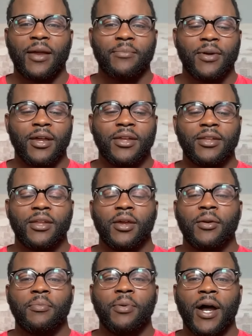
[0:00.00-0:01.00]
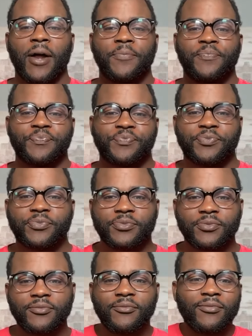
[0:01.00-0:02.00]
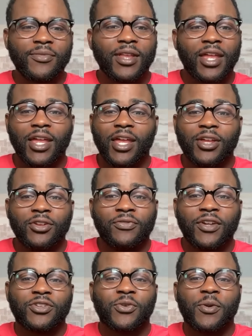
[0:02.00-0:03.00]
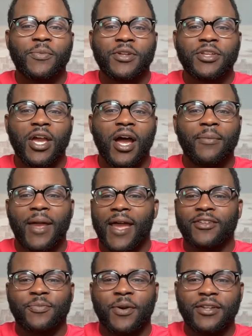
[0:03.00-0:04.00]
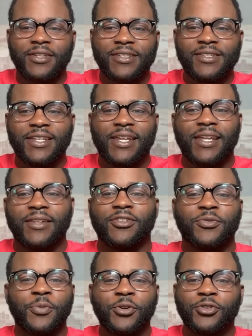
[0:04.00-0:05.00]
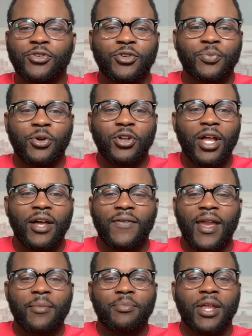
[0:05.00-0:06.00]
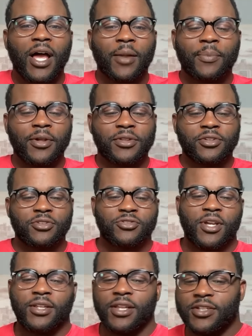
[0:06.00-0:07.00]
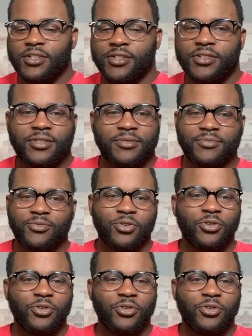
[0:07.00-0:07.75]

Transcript: button. But Victor Wembanyama has pundits thinking the Spurs could pull off a blockbuster trade. Let's just real